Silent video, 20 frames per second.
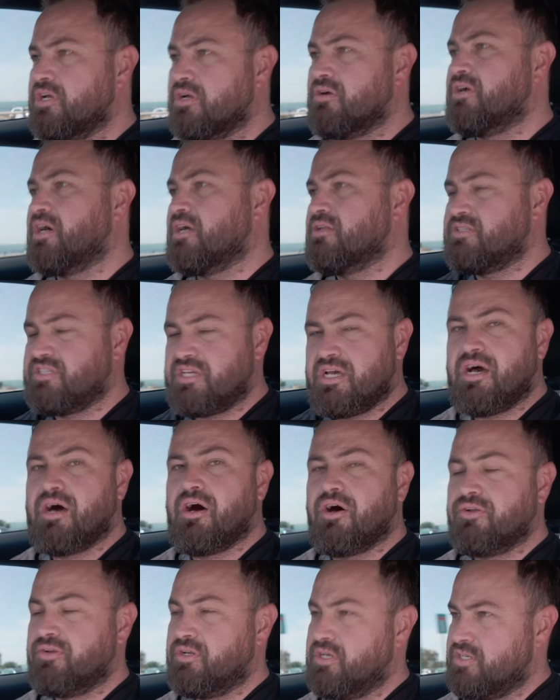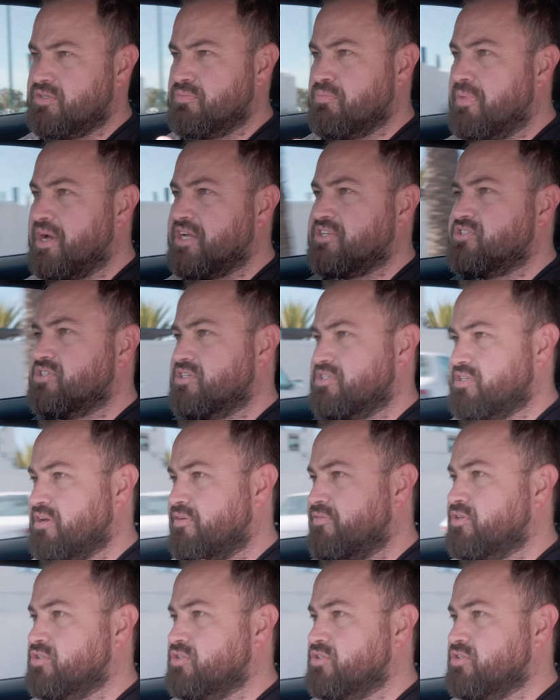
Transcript: around town as much as I've